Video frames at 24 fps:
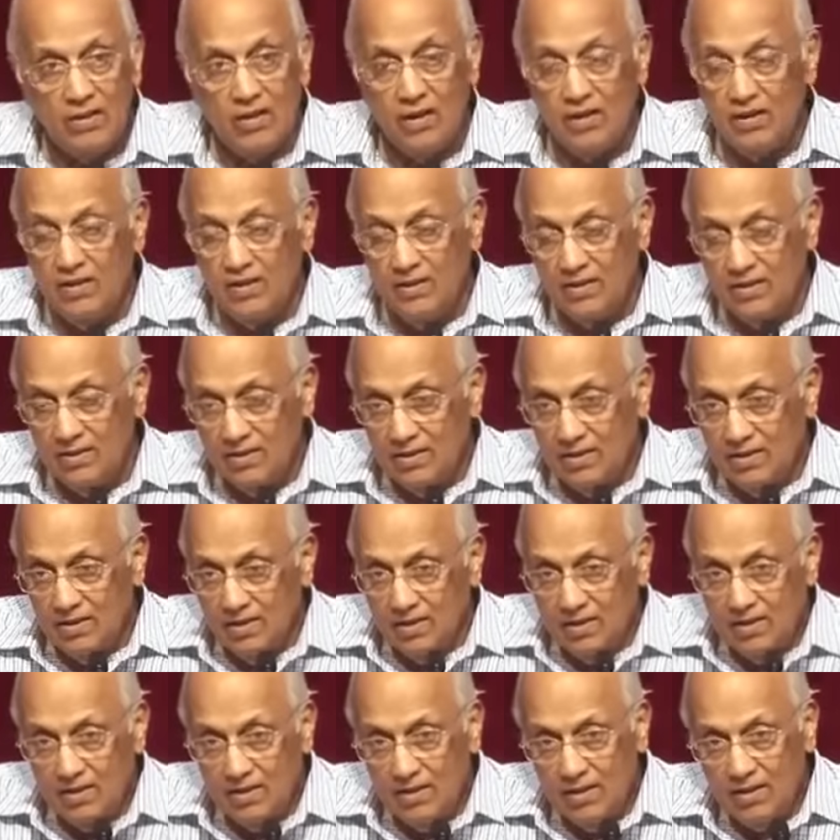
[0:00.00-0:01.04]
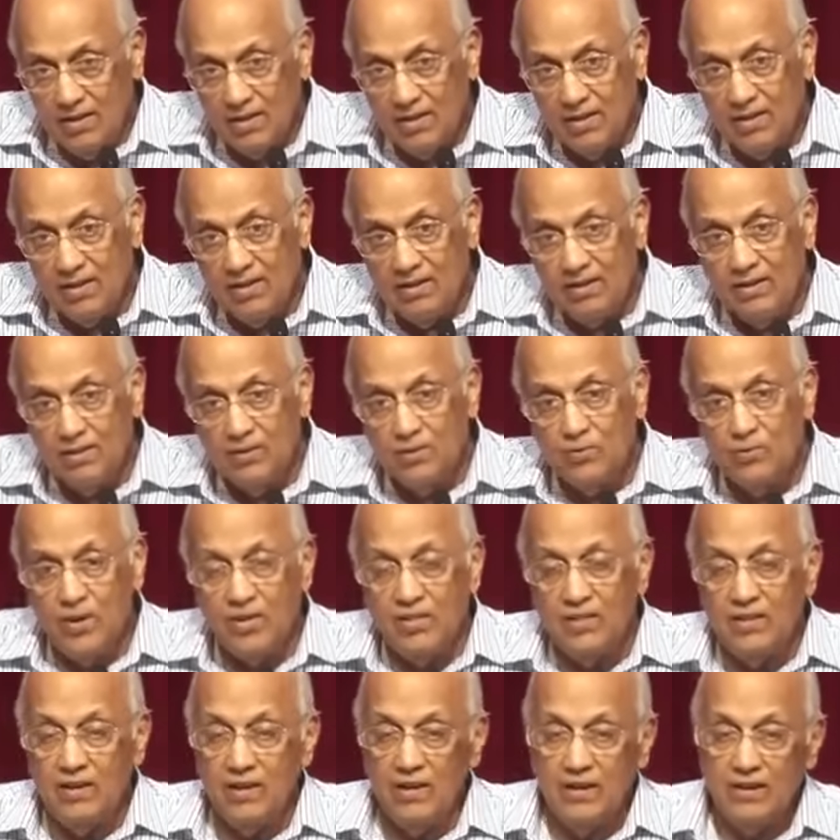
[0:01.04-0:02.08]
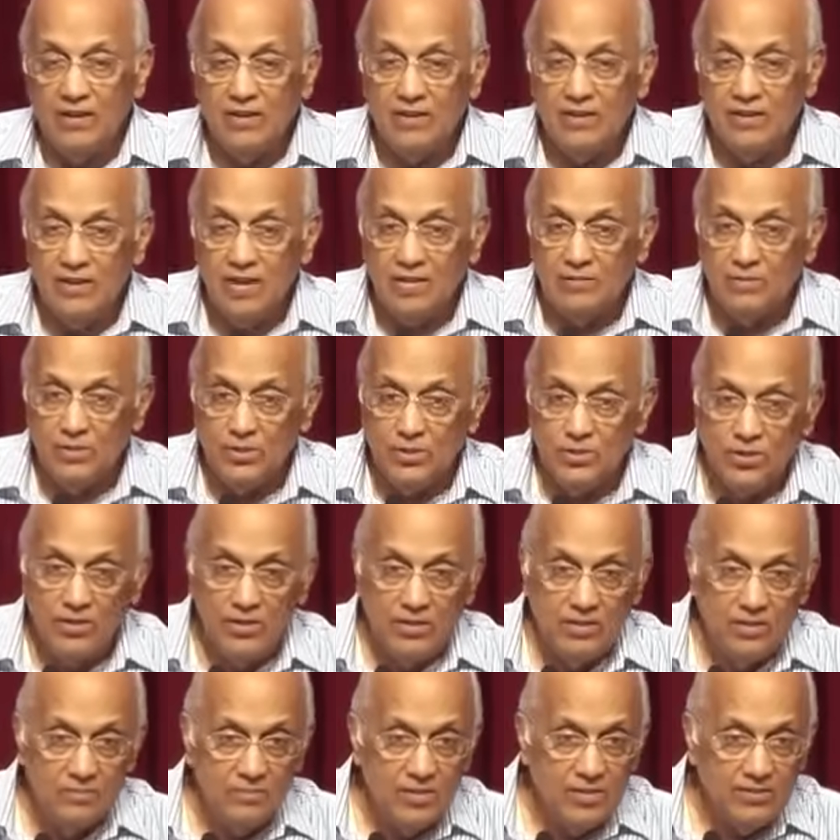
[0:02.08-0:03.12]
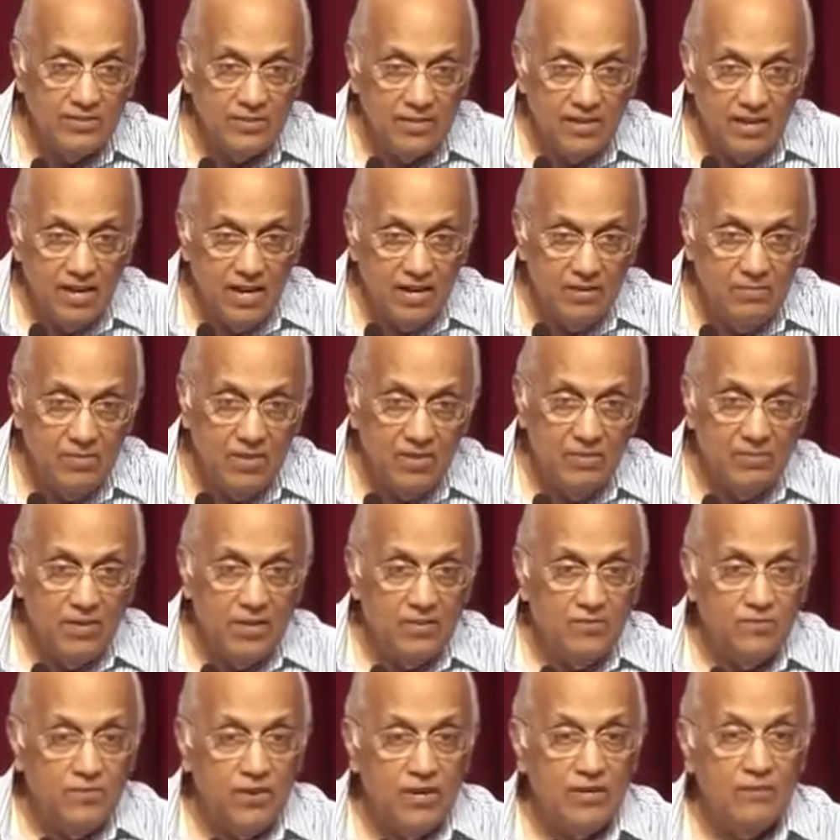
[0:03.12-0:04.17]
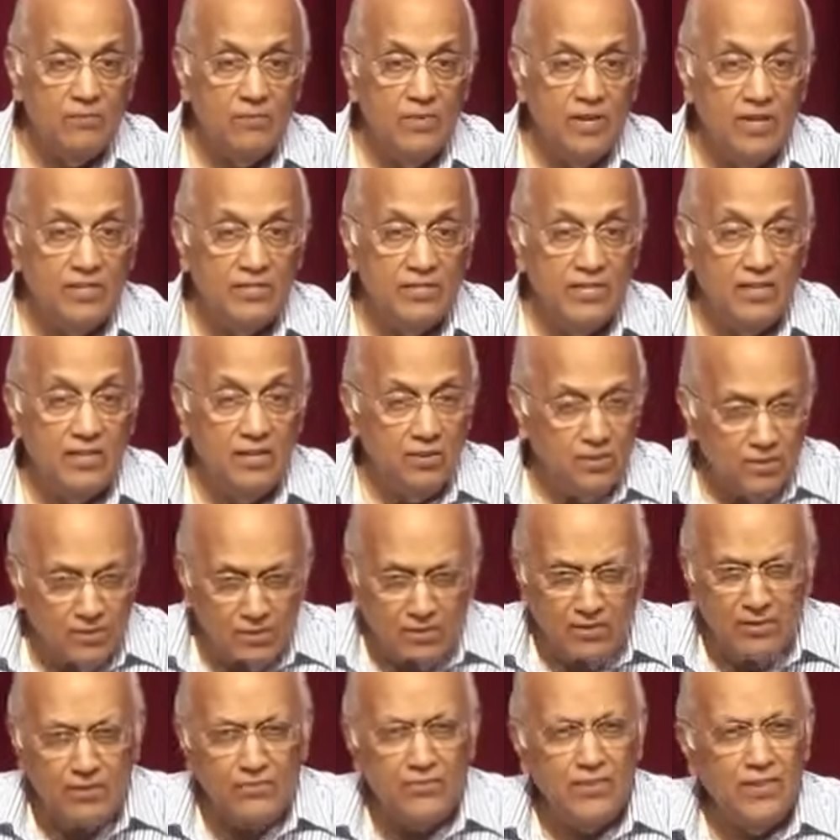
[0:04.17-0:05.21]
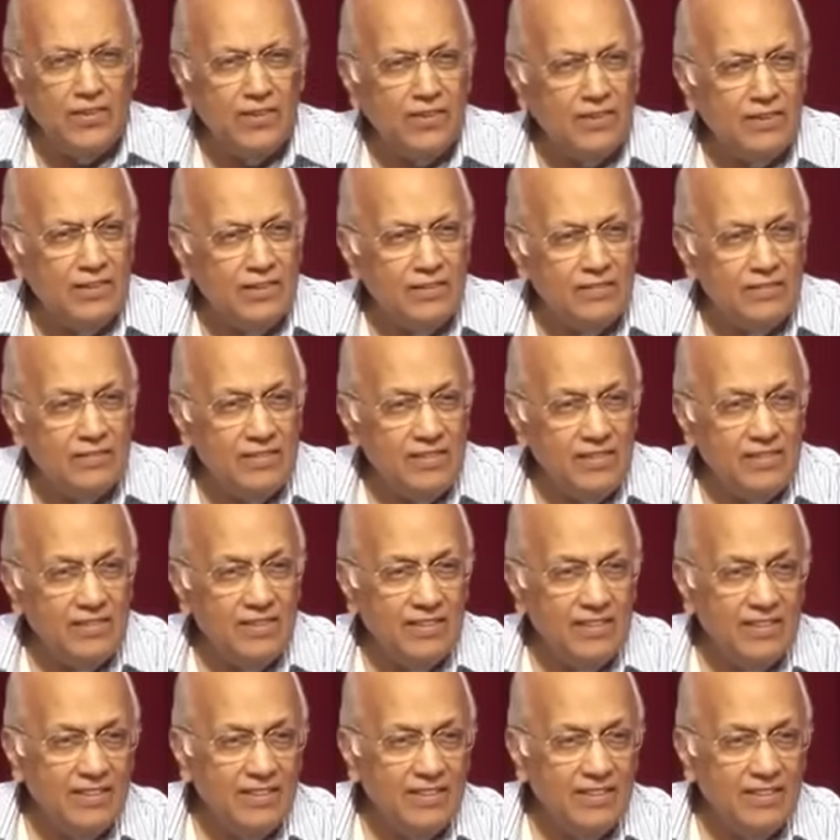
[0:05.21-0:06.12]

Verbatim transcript: And uh, when they heard I was joining the military academy, they made fun of me and say, "You're going to defend our country?"